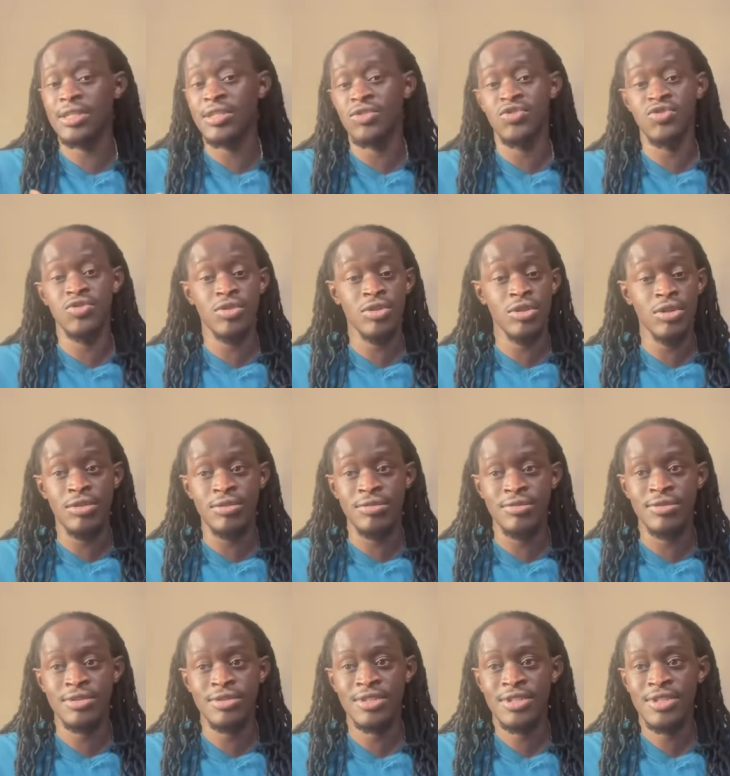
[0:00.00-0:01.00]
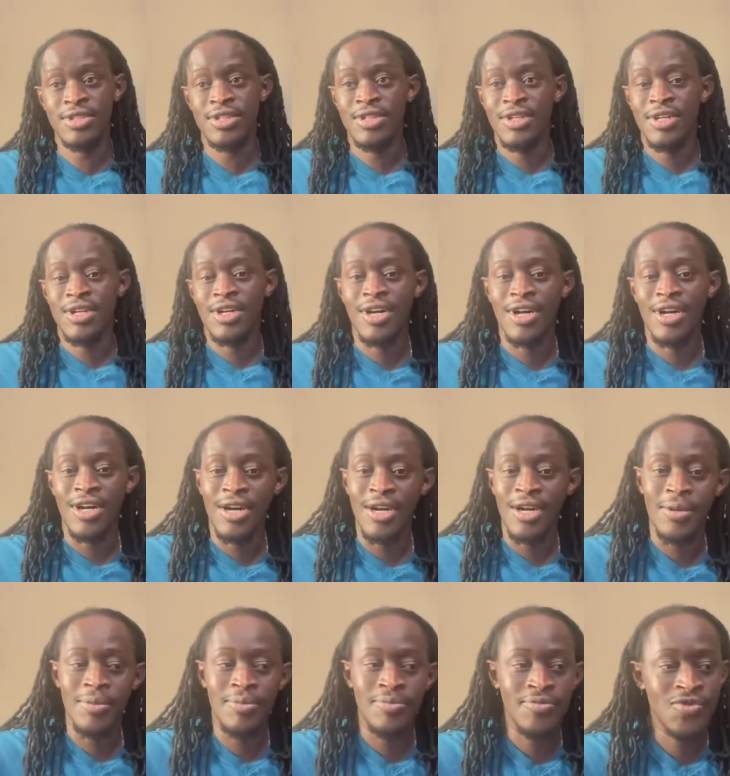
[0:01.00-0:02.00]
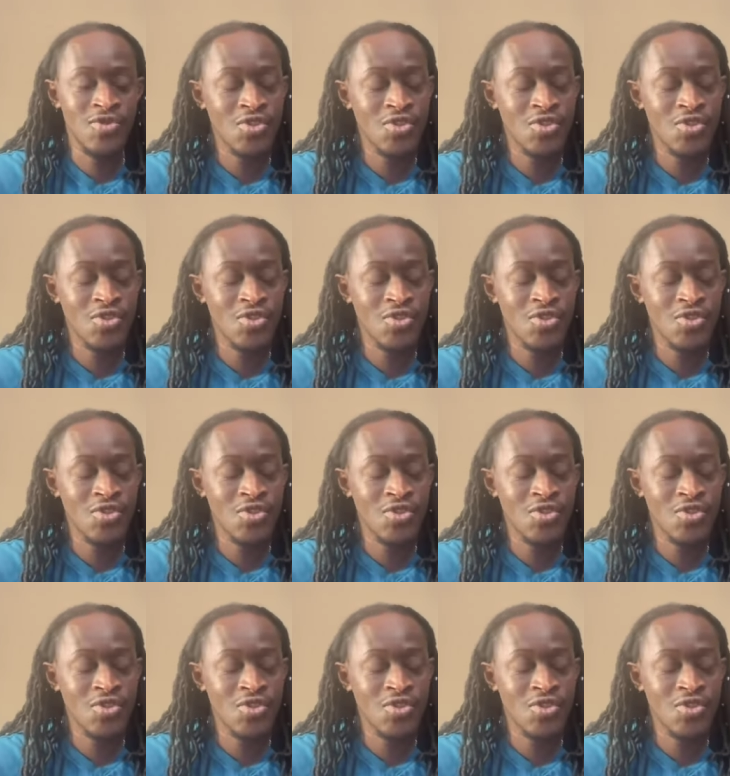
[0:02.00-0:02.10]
drones. Uh, nice. Uh, so